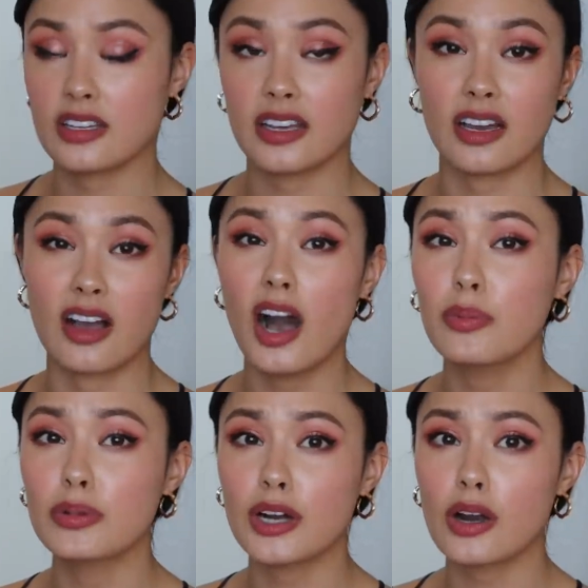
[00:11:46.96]
to like a
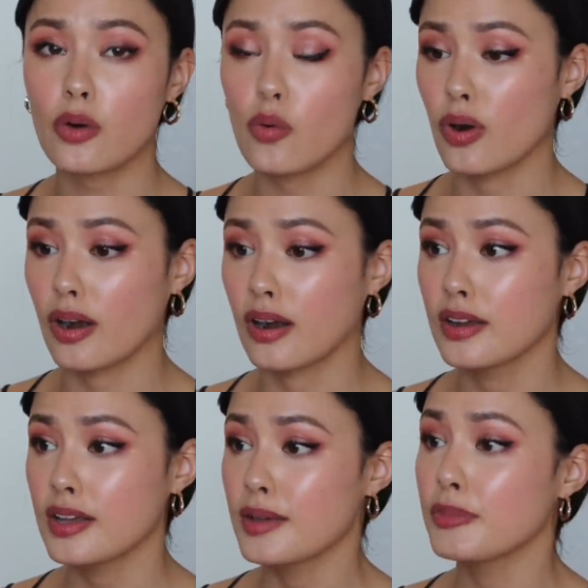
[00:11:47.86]
cobbler or
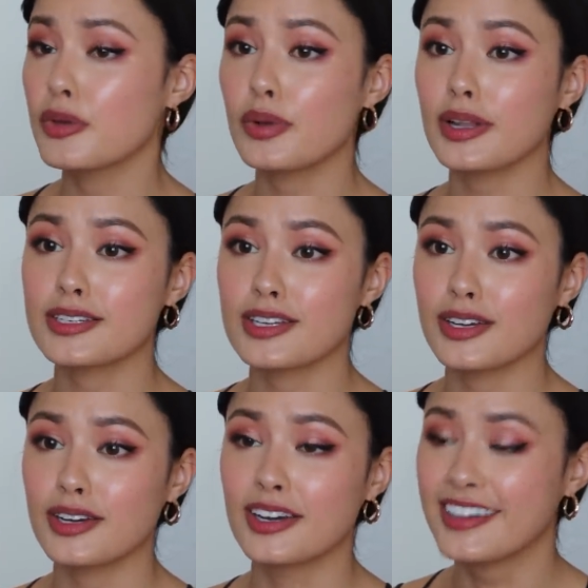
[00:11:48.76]
be willing
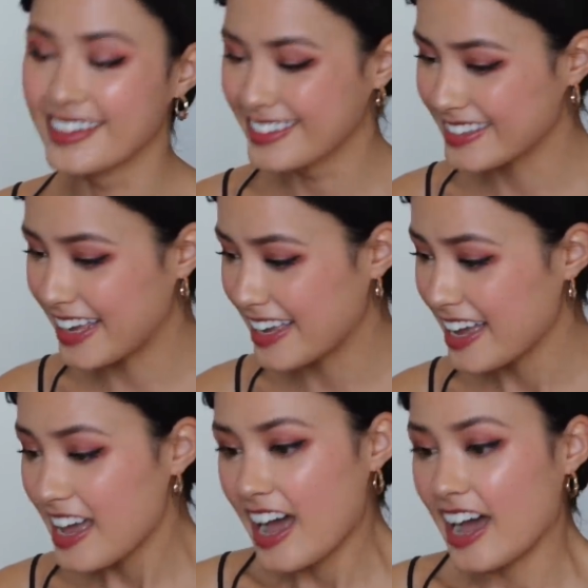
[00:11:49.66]
to, like,
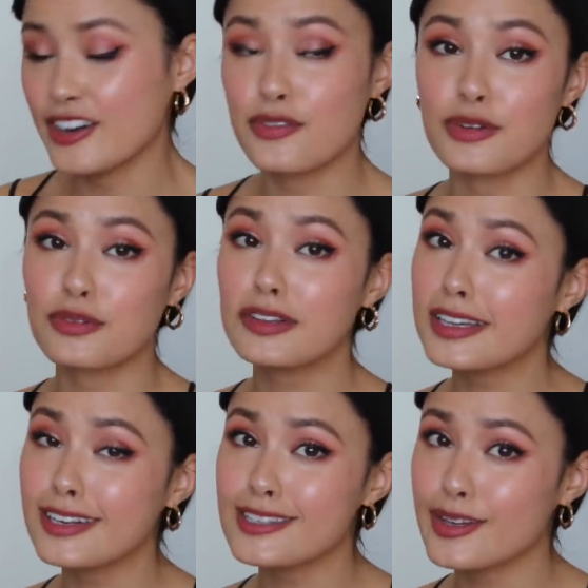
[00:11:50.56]
I don't know, if you're really
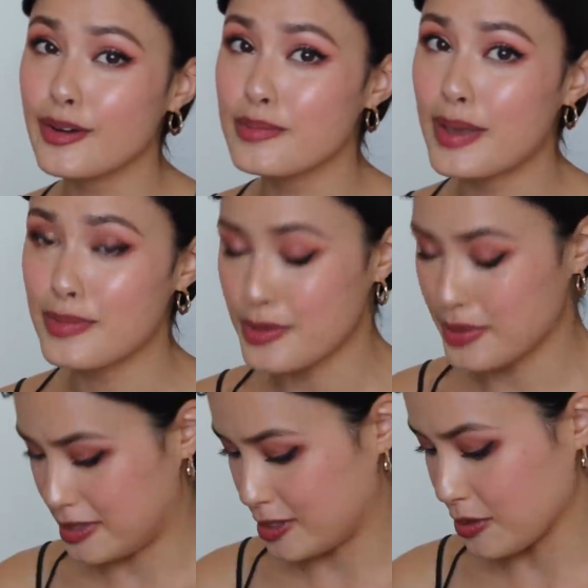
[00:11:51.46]
good at sewing, maybe you
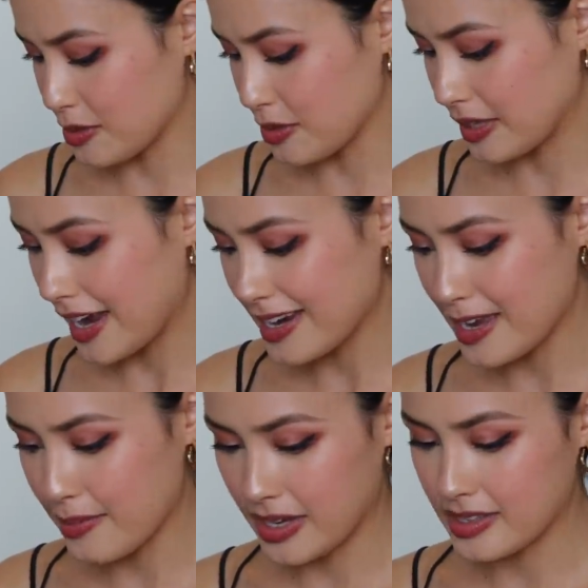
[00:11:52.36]
can sew no
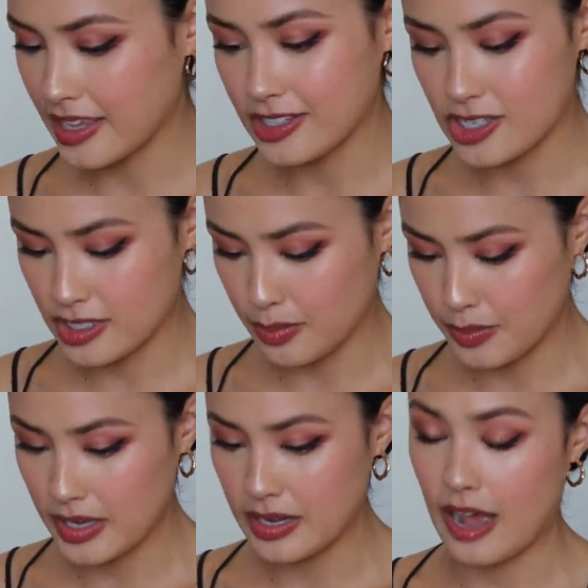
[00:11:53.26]
lining, but that's just a
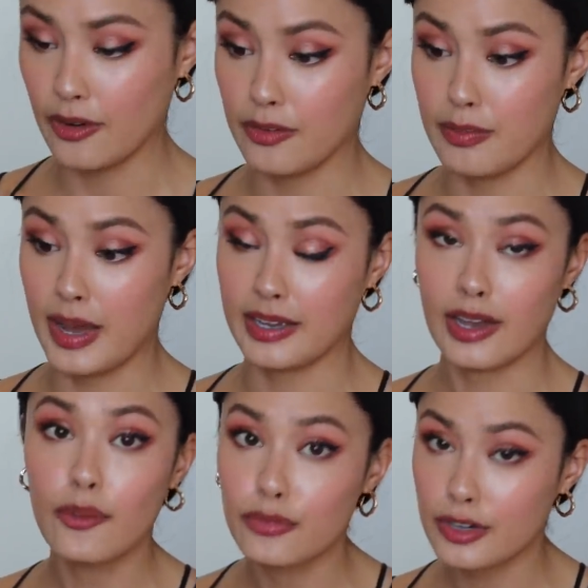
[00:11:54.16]
bit out of my
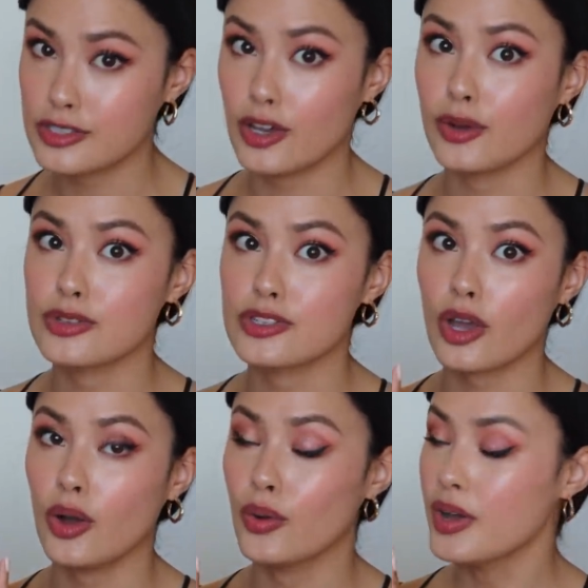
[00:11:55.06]
comfort zone.
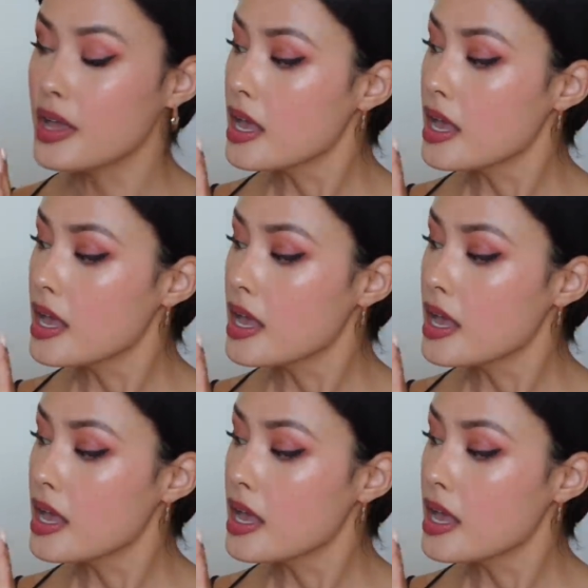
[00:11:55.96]
So